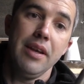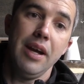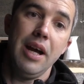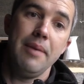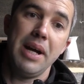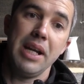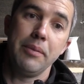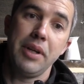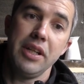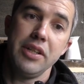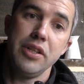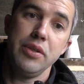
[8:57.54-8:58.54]
and I'm
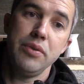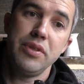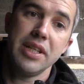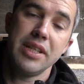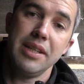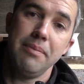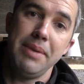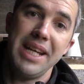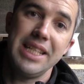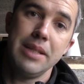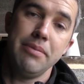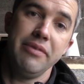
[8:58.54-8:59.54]
going to use just the bare
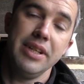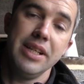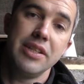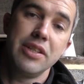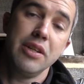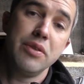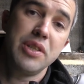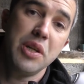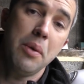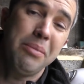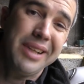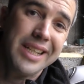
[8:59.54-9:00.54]
tip of it. So
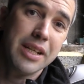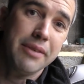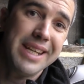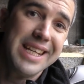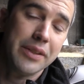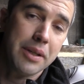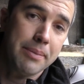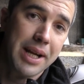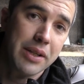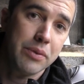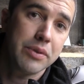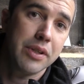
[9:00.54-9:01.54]
still plenty of heat on the
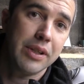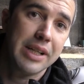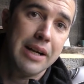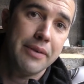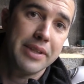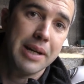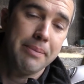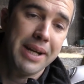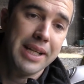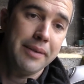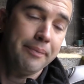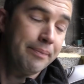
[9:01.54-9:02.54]
panel to look after that
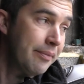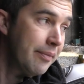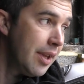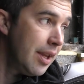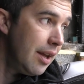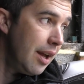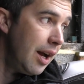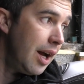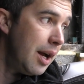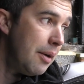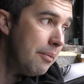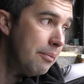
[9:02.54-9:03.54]
paint,
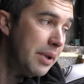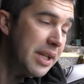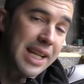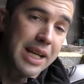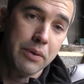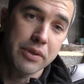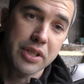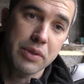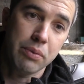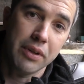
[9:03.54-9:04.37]
but now I just